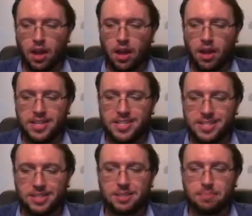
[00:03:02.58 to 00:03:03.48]
it
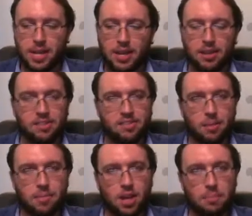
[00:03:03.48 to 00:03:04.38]
does appear that
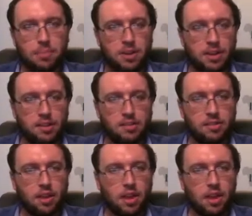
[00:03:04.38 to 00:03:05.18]
some companies